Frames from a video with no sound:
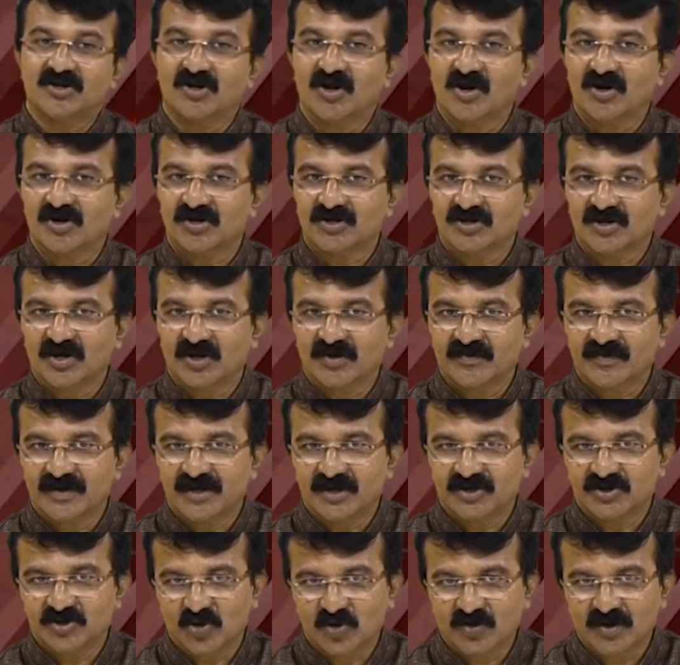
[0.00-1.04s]
lockdown with
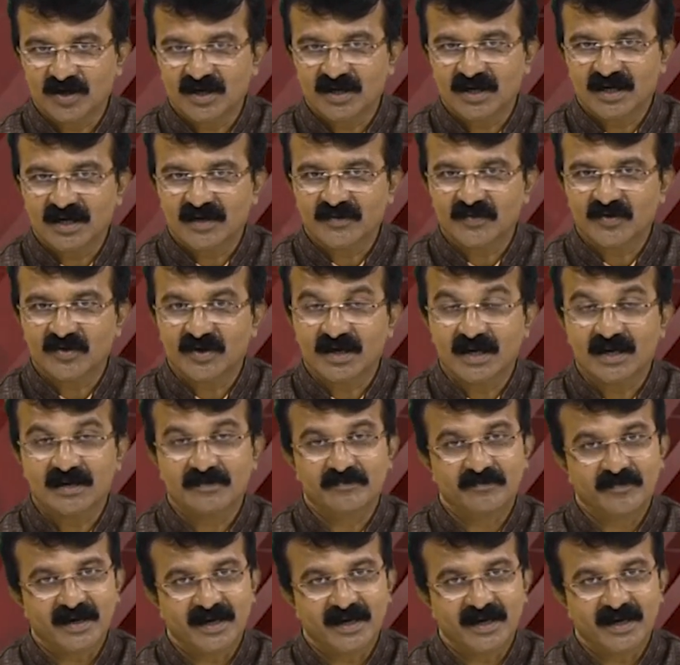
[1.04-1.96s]
a total curfew can